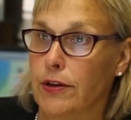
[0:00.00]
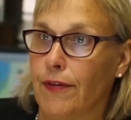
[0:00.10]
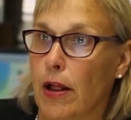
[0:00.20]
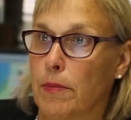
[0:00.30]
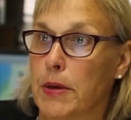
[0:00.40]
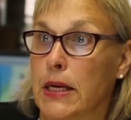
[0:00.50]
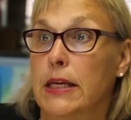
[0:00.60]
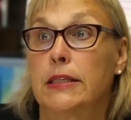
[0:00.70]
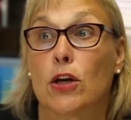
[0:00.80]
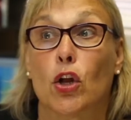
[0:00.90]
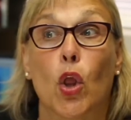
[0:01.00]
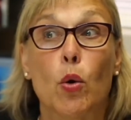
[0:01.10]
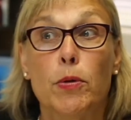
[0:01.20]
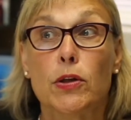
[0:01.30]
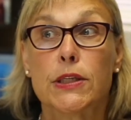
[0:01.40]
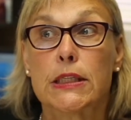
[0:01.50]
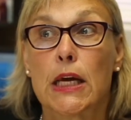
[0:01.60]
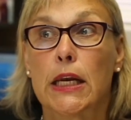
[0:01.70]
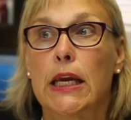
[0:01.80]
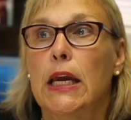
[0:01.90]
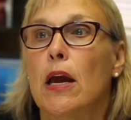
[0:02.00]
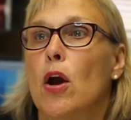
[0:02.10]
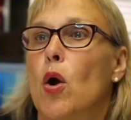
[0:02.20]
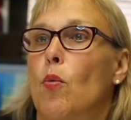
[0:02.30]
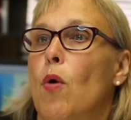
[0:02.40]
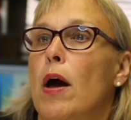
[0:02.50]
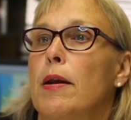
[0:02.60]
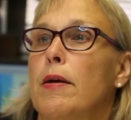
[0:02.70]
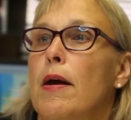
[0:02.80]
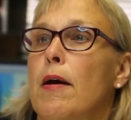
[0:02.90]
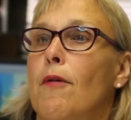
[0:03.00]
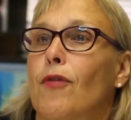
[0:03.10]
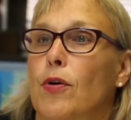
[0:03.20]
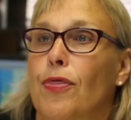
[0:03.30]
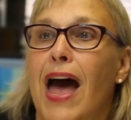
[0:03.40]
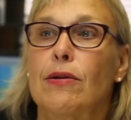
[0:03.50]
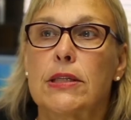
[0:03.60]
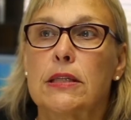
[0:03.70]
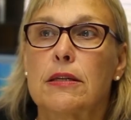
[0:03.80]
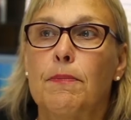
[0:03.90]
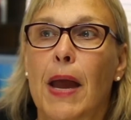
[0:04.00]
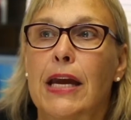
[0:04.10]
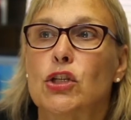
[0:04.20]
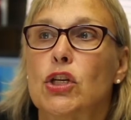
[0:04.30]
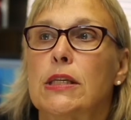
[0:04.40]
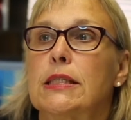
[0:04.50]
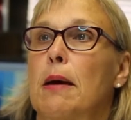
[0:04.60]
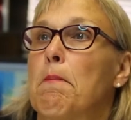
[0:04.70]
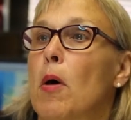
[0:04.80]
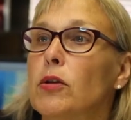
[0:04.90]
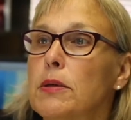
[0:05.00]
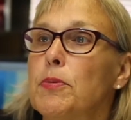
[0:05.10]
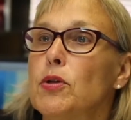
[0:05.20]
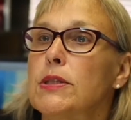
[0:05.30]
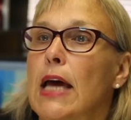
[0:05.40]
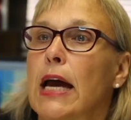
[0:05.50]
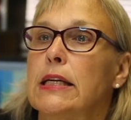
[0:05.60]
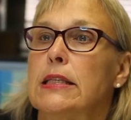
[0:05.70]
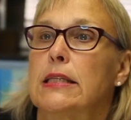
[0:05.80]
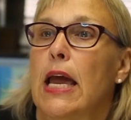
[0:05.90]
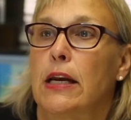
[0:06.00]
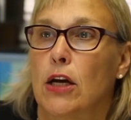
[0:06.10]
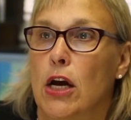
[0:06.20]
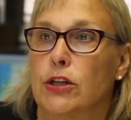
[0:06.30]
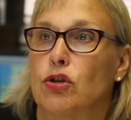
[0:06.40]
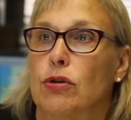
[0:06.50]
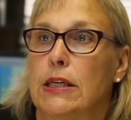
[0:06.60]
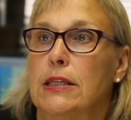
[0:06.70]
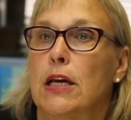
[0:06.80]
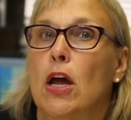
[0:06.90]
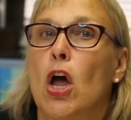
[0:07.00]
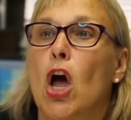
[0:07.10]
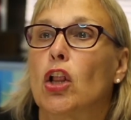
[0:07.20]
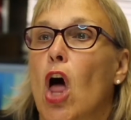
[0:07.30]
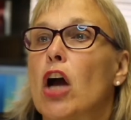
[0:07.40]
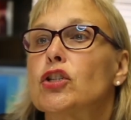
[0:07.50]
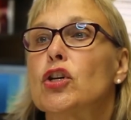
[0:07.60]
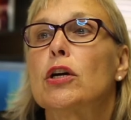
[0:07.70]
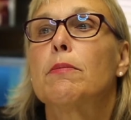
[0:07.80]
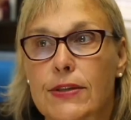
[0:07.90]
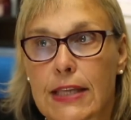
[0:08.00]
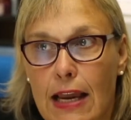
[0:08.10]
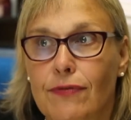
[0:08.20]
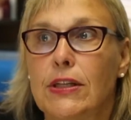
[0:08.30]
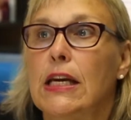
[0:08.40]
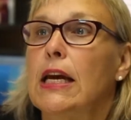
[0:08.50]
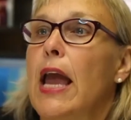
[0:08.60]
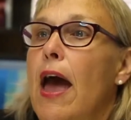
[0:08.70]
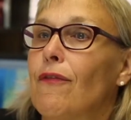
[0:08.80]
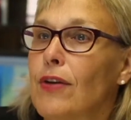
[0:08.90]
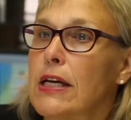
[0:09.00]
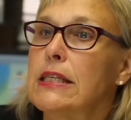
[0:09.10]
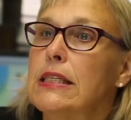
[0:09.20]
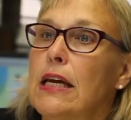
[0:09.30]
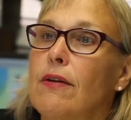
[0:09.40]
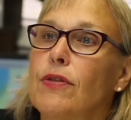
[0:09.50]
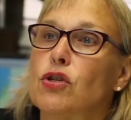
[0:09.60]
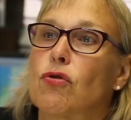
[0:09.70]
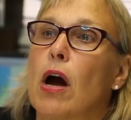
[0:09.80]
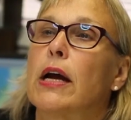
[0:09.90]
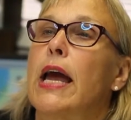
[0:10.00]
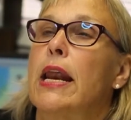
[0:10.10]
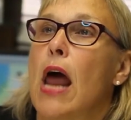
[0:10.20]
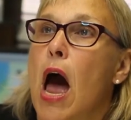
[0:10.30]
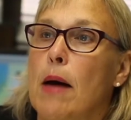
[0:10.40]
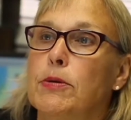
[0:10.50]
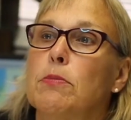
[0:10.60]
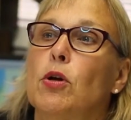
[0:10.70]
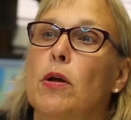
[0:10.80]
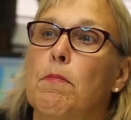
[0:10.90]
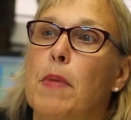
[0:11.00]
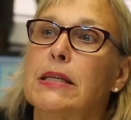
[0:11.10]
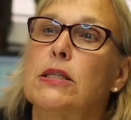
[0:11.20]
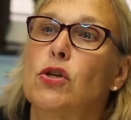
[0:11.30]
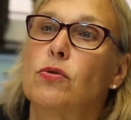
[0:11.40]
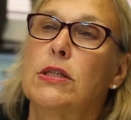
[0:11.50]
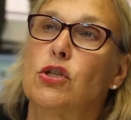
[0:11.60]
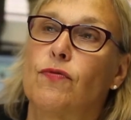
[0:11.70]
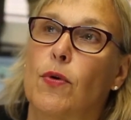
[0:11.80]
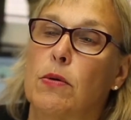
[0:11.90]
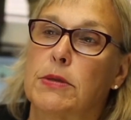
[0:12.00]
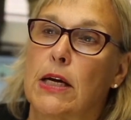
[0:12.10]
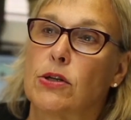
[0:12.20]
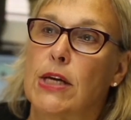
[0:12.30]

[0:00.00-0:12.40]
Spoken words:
development. It's a global study run for thousands of patients at multiple sites and countries. Long-term safety, efficacy of the drug, and optimal and best dosage forms are